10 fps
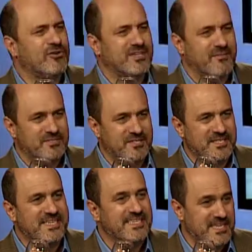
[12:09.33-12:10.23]
time seeing
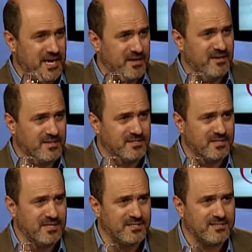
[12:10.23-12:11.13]
Indiana
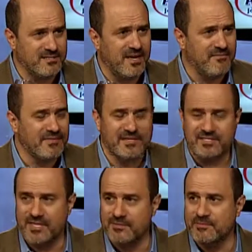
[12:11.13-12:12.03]
as having that
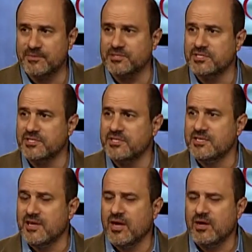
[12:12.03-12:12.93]
same image.
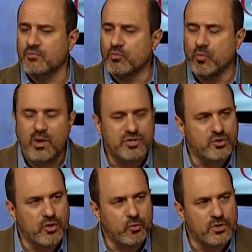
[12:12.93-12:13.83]
Yeah.
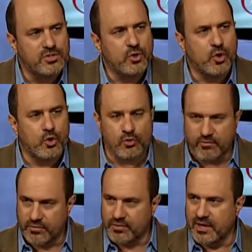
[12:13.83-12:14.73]
What's the hurdle for
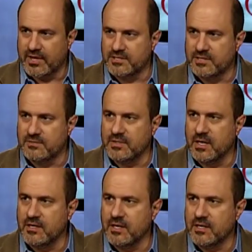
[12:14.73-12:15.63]
you guys? I mean,
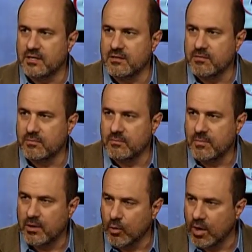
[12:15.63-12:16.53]
unlike the
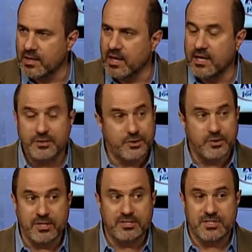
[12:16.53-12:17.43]
marijuana guys, you
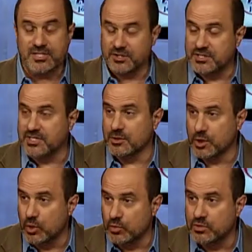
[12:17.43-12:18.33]
guys can actually get
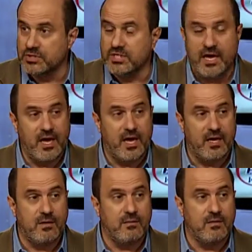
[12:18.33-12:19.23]
loans
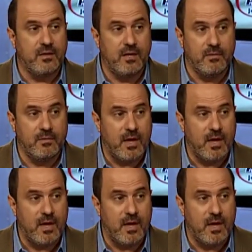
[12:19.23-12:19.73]
and